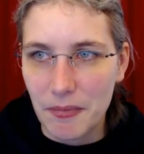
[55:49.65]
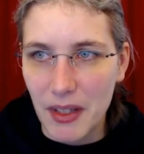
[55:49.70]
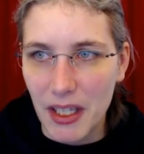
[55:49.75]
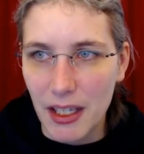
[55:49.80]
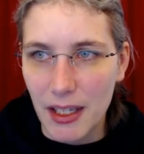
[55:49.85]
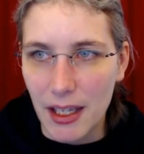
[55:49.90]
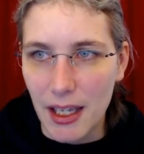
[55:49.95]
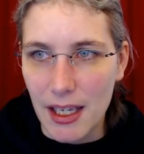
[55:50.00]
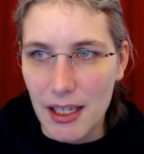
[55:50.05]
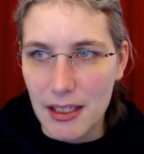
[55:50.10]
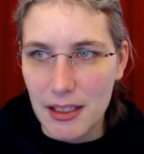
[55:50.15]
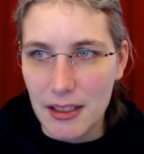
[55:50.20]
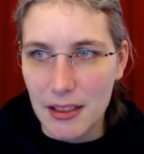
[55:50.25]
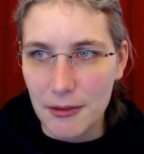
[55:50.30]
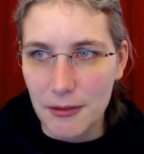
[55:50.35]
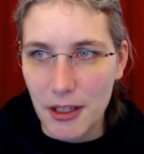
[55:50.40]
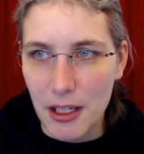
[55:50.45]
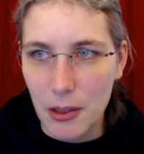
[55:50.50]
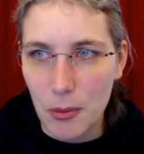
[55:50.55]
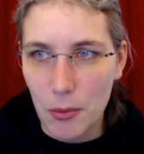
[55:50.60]
and if
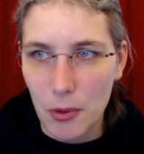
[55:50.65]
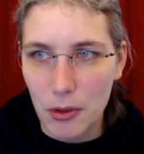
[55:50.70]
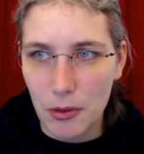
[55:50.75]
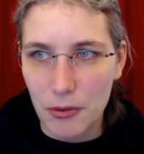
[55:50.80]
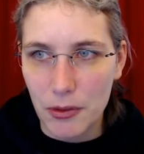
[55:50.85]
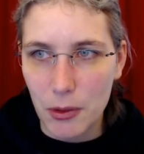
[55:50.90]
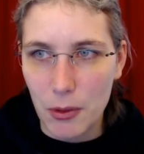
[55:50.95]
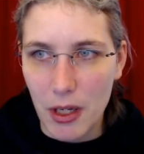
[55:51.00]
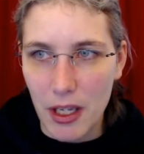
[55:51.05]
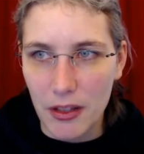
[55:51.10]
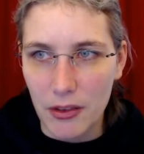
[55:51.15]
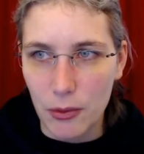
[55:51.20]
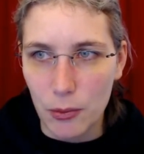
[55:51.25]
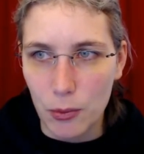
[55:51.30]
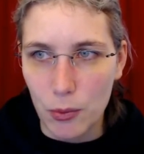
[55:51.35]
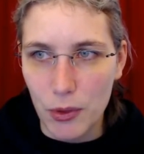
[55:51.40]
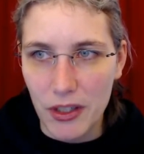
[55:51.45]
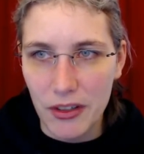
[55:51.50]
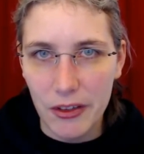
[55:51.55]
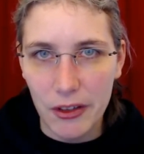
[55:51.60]
any one of you has
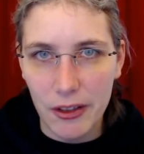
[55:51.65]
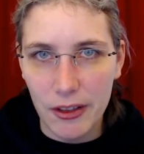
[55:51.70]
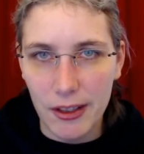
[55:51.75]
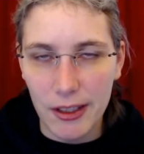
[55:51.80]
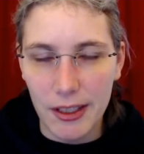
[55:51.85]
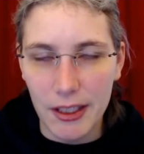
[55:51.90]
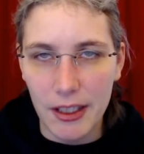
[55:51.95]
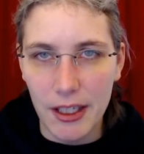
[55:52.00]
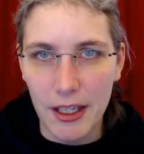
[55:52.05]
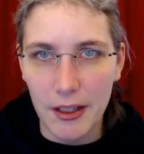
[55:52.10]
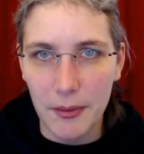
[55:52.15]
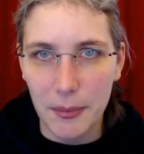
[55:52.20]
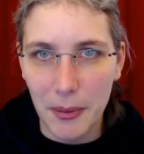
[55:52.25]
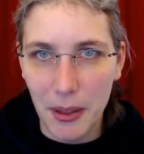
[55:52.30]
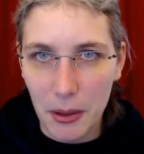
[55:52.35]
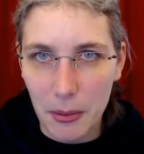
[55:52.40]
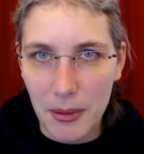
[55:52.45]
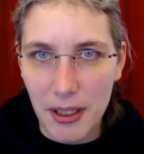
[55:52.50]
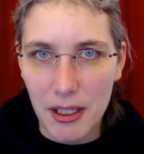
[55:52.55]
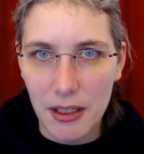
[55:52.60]
recently
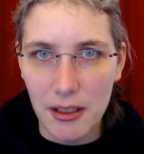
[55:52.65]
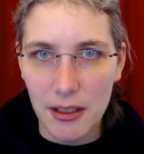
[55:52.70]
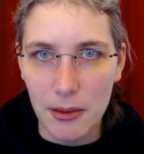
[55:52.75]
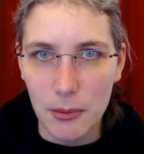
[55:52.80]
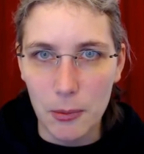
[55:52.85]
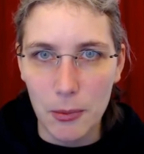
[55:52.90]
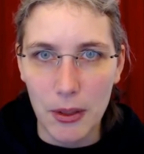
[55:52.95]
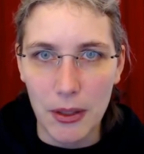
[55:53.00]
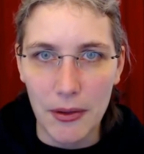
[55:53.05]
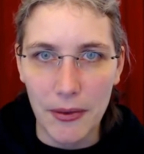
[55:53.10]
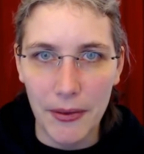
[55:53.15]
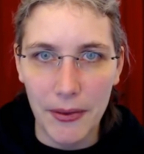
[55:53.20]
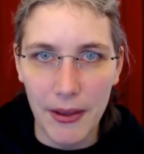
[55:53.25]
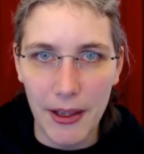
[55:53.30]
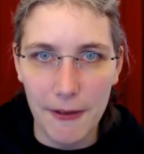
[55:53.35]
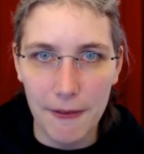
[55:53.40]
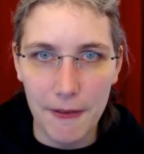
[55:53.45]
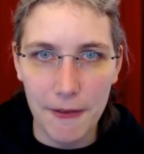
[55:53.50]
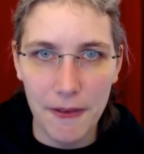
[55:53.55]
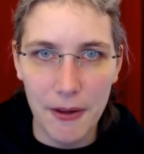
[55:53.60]
experimented with
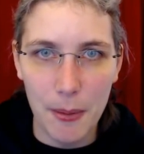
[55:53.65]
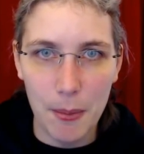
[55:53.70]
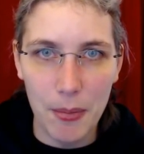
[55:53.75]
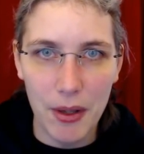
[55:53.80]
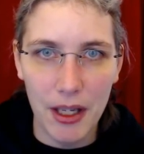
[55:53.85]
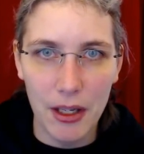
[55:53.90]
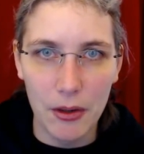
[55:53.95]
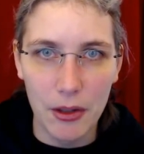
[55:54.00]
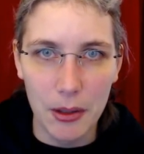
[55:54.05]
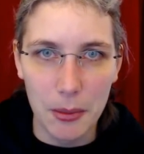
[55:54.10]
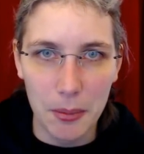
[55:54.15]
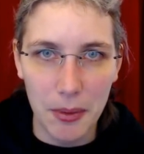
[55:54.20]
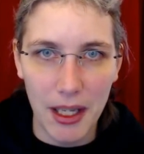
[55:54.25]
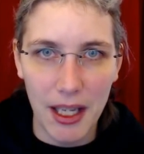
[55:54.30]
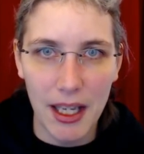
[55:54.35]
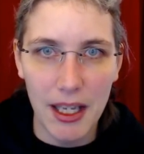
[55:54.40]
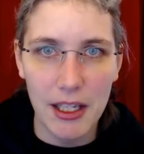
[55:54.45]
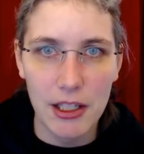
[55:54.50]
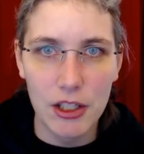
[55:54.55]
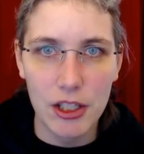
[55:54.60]
FFmpeg on a
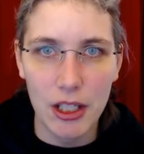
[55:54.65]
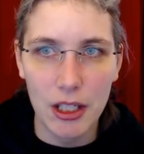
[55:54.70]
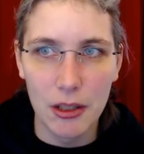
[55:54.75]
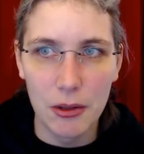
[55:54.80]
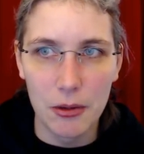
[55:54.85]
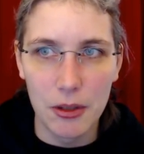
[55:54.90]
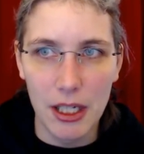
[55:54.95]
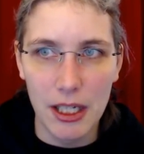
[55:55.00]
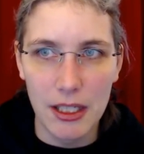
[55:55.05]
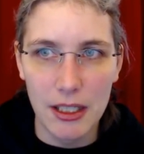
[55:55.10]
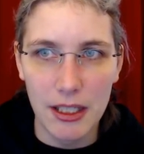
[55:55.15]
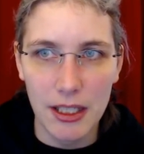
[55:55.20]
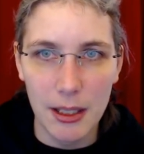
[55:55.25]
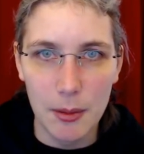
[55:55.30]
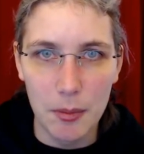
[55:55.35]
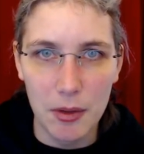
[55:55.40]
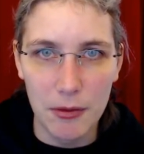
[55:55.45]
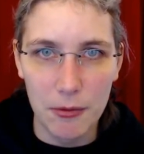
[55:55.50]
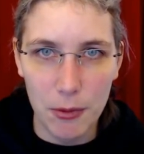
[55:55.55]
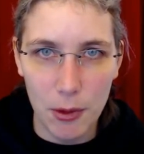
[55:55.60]
Pi generating
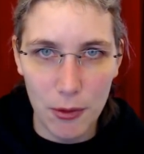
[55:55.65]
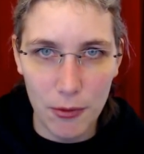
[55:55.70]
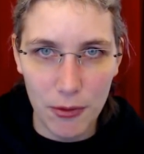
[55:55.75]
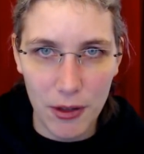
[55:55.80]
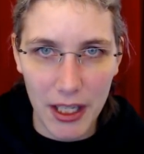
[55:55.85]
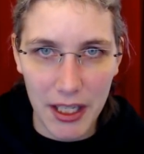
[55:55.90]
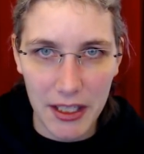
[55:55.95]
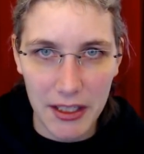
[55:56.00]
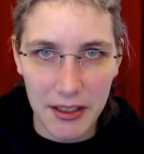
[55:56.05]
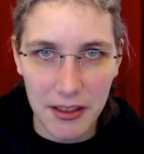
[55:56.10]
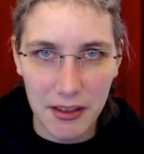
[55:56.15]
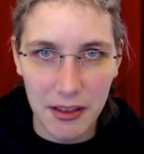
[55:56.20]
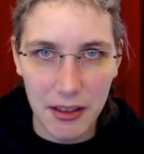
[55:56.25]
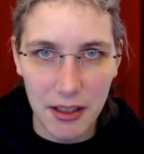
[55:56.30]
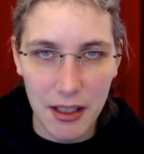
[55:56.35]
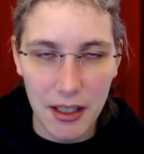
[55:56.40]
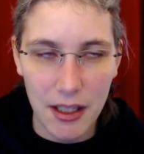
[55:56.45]
MP4 files